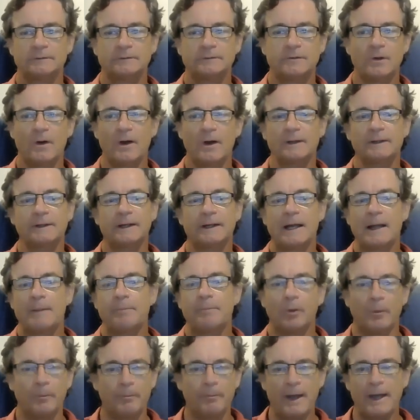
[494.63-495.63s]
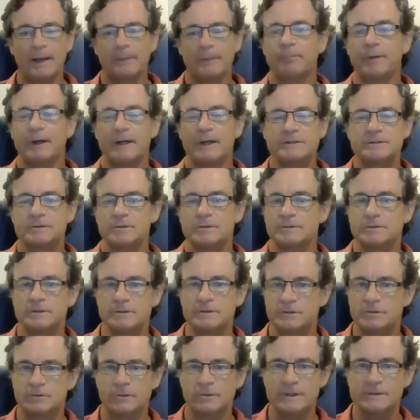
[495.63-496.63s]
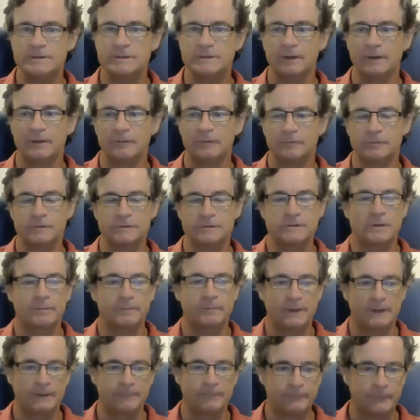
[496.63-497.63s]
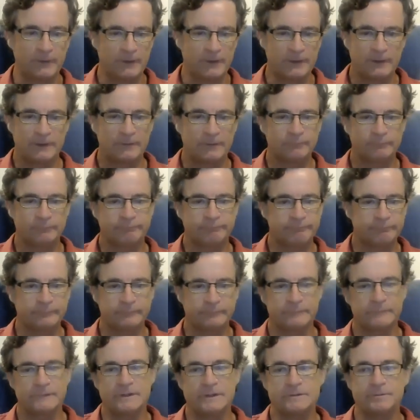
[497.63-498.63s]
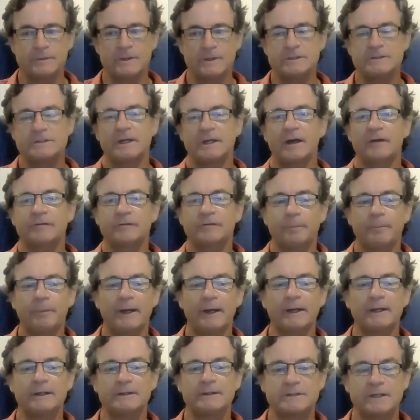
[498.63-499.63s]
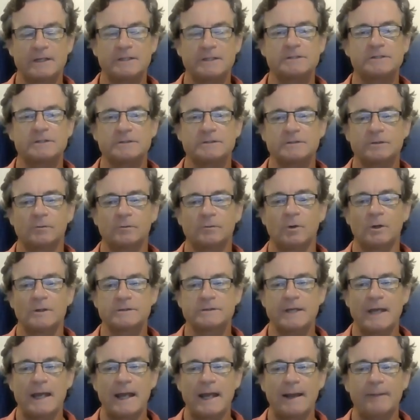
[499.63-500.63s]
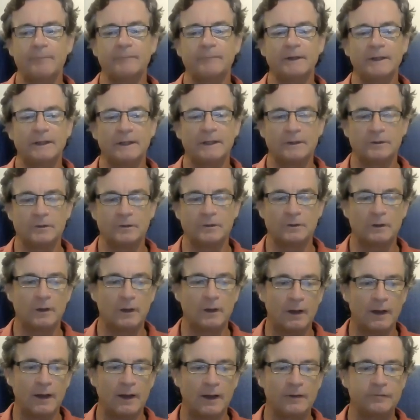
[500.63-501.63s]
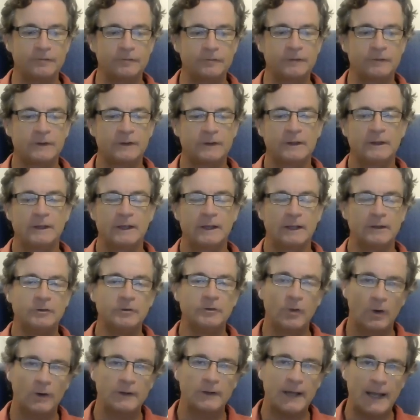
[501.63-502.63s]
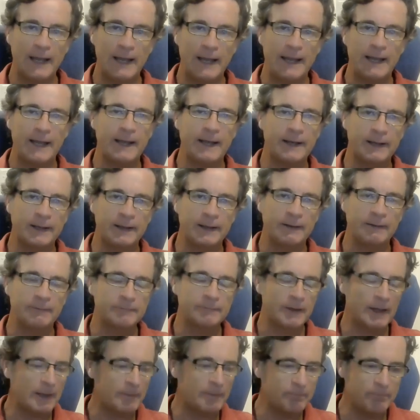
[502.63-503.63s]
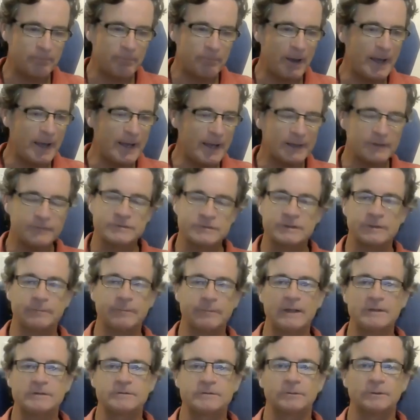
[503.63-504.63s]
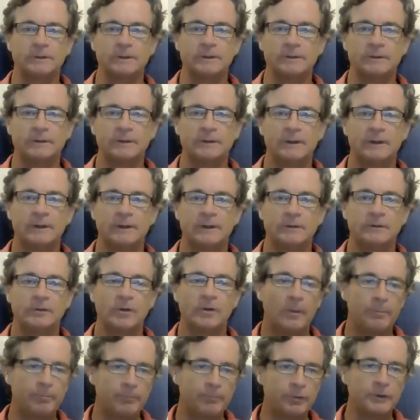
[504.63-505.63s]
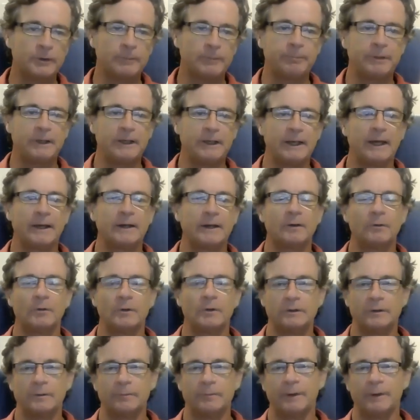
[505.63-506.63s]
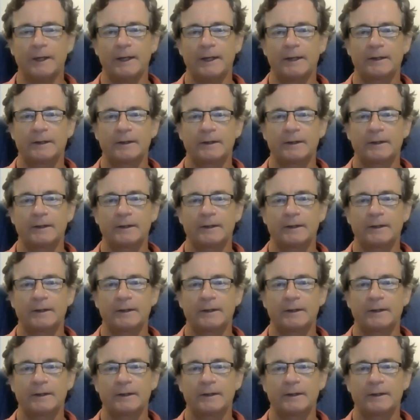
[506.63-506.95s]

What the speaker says: Dial it up or back based on your stress levels. I mean, this means you have to pay attention to what's happening in your life and not add a bag of cement to it, not put a piano on your back,